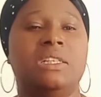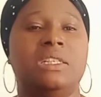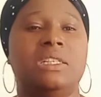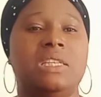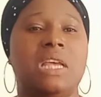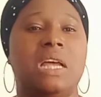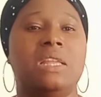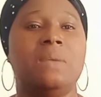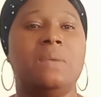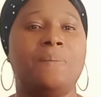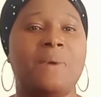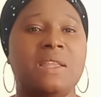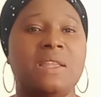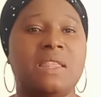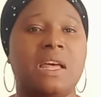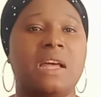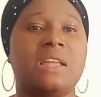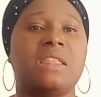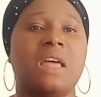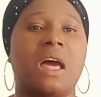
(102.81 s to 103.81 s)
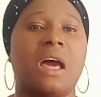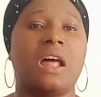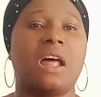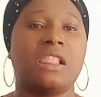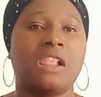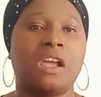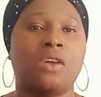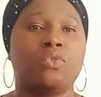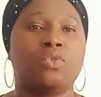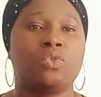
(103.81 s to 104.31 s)
are
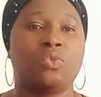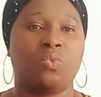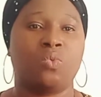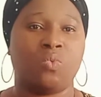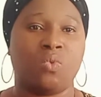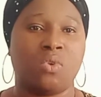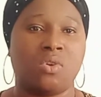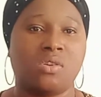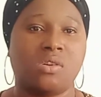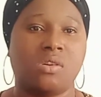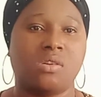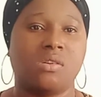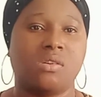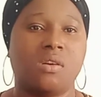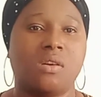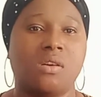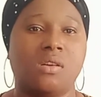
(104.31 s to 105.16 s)
allowed to work